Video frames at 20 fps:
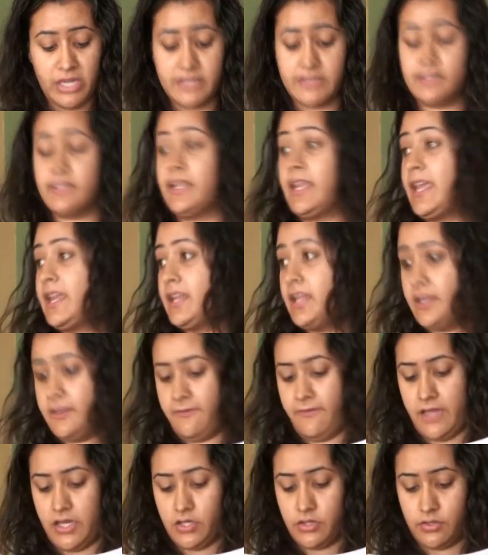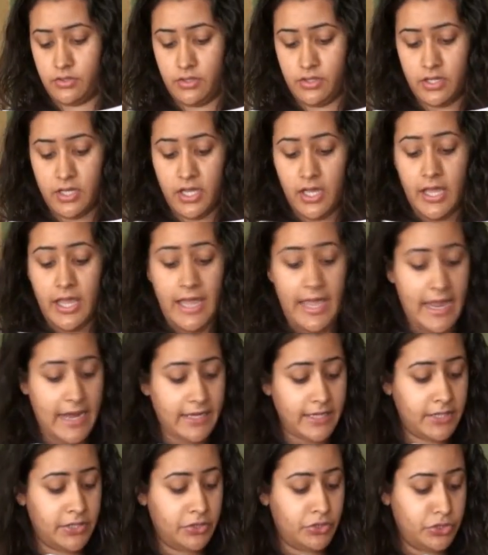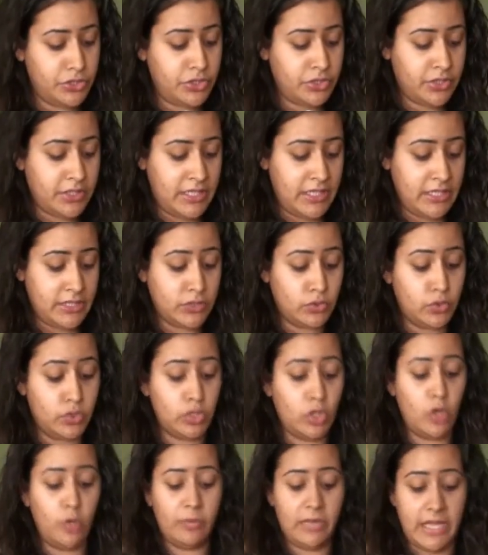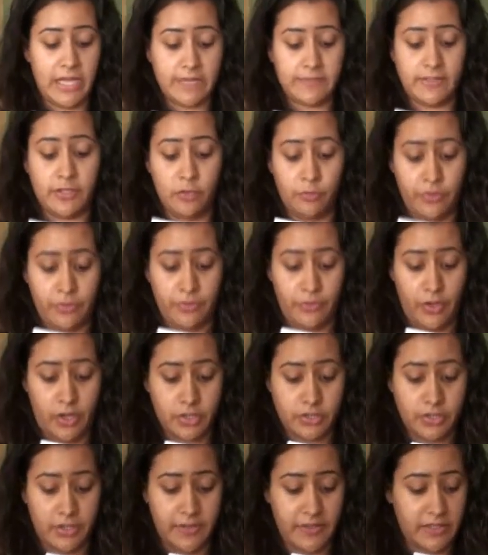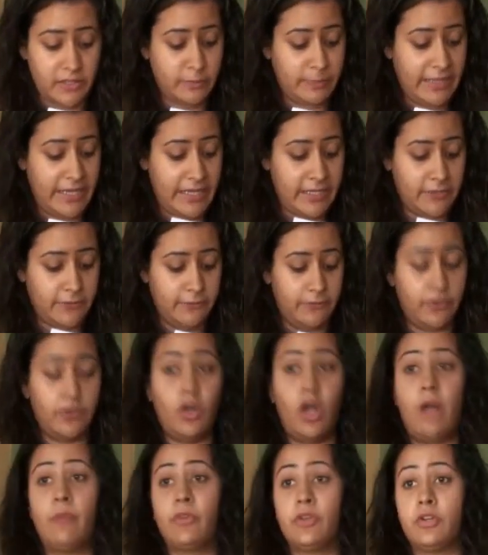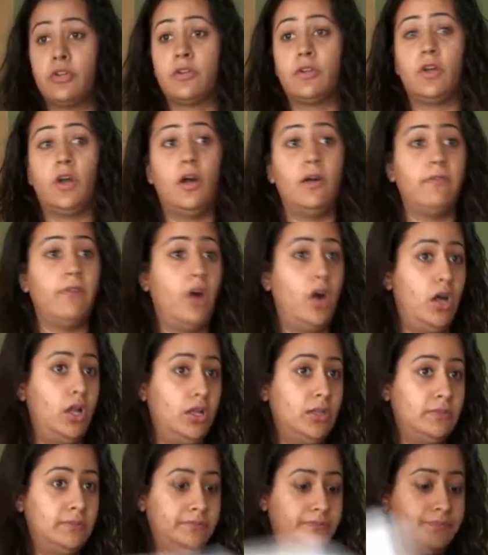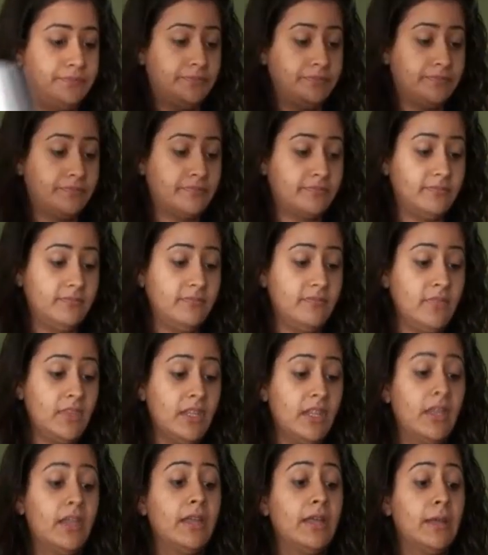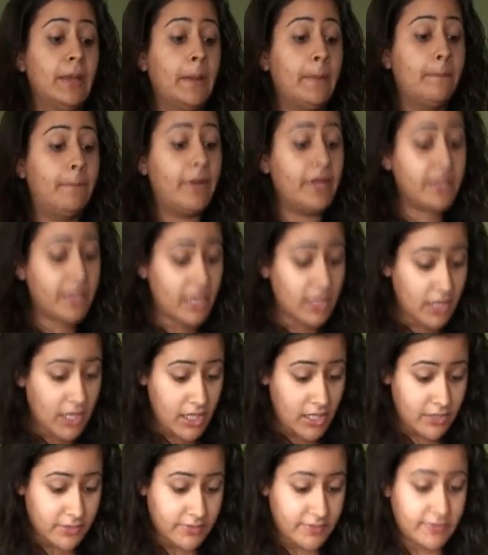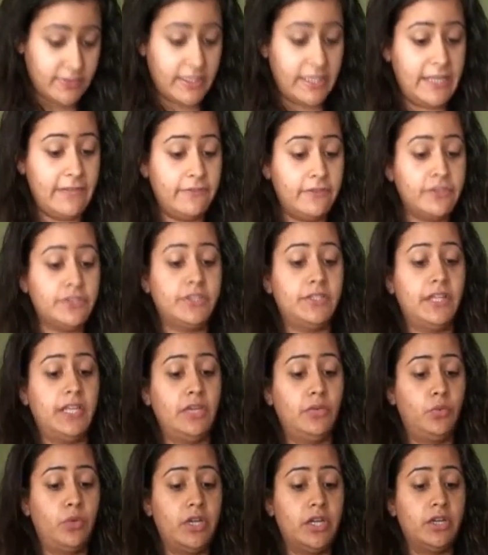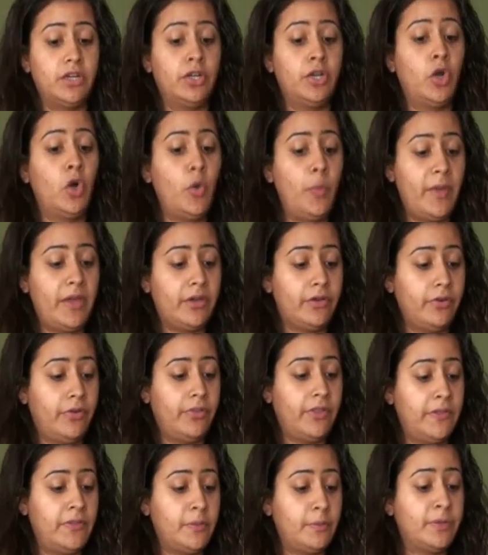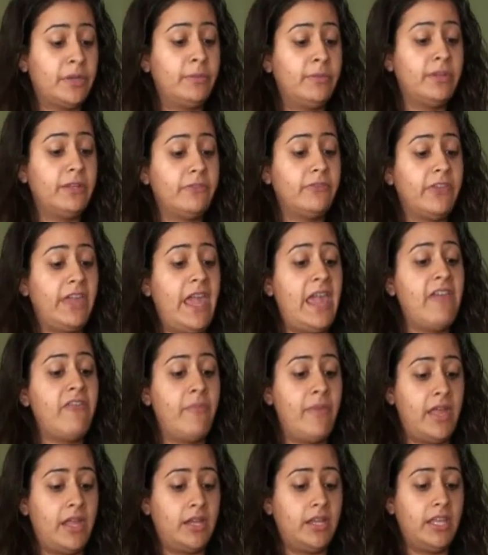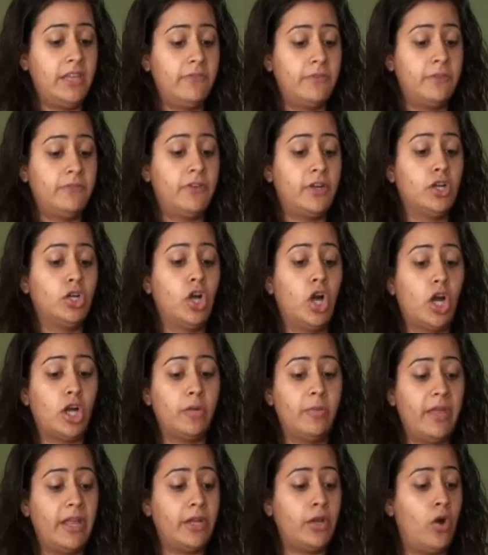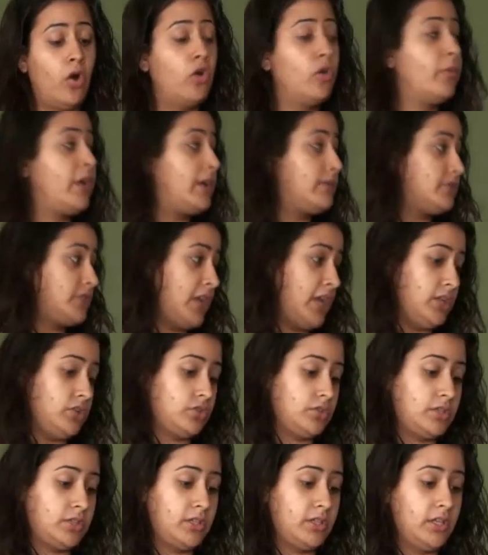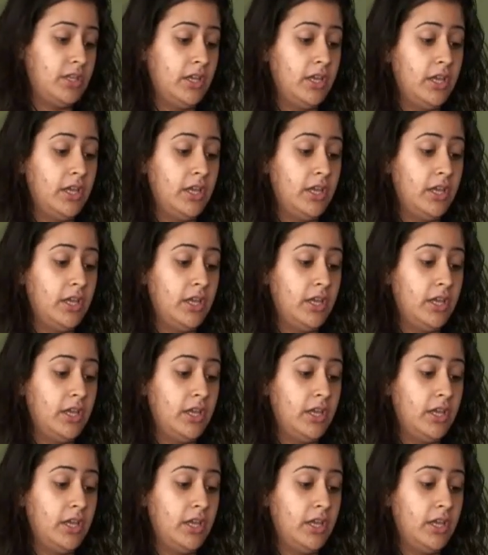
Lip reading: reason and innovation, and an urgent need to globalize human thought on this planet for the common good of all. But alas, even today we are no better than the primitive caveman, even if our garb and home have changed.